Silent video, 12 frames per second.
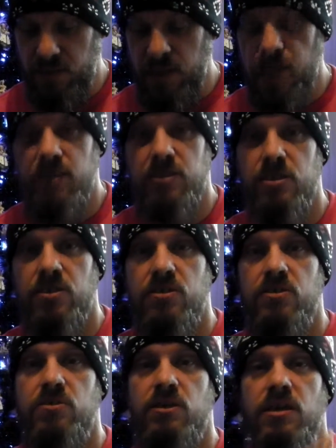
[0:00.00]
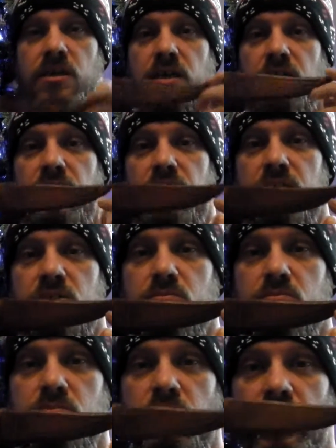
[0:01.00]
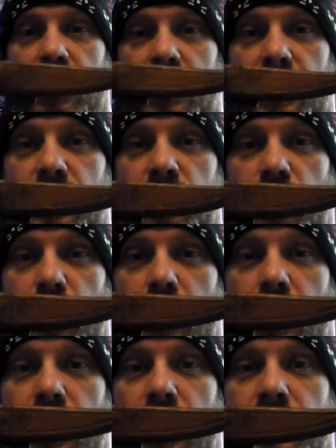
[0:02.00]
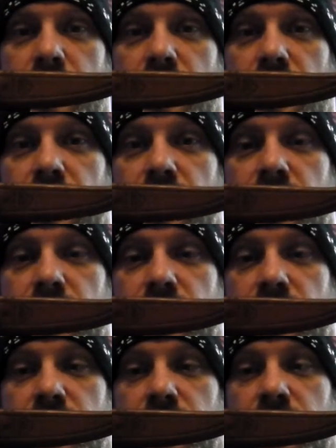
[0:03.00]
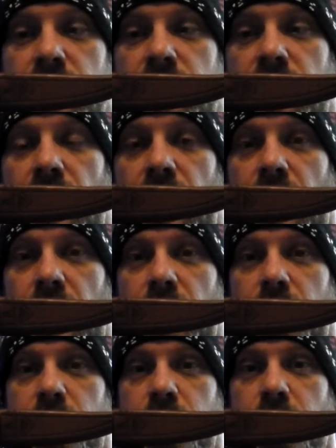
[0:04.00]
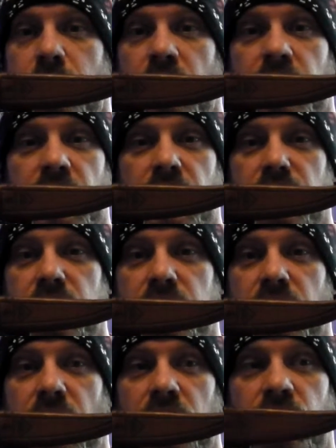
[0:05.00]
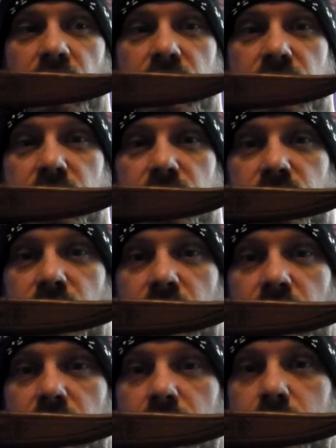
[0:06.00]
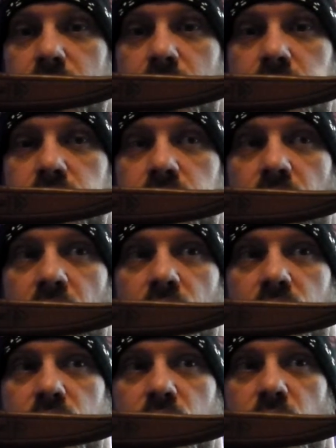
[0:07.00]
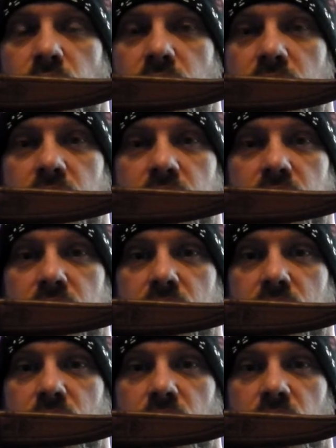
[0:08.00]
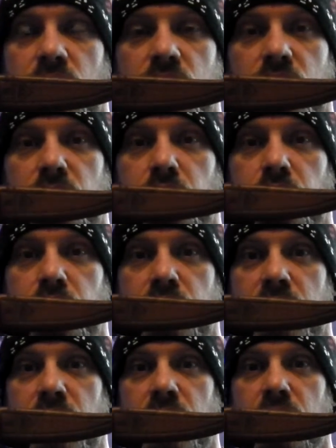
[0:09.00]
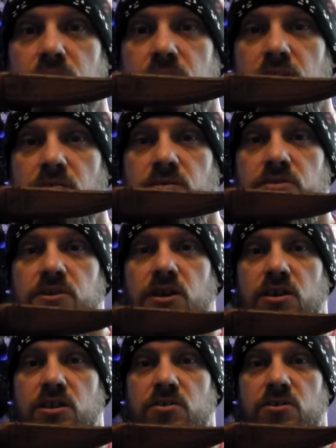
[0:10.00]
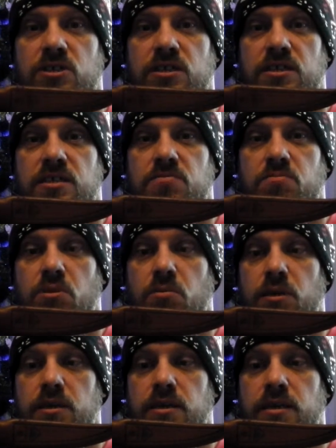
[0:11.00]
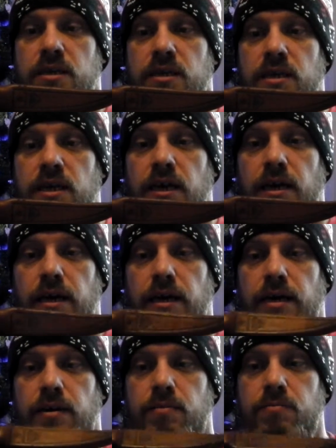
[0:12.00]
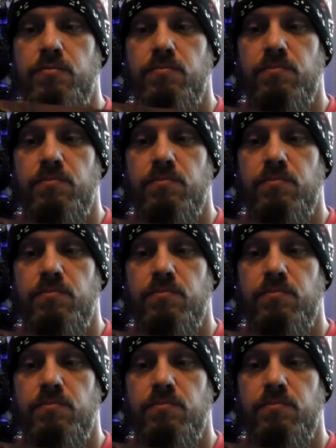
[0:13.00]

going to show you is my Normark Hunter. Um, again, I've had this for over 20, 20 odd years, near, nearing 30 odd years probably. Um,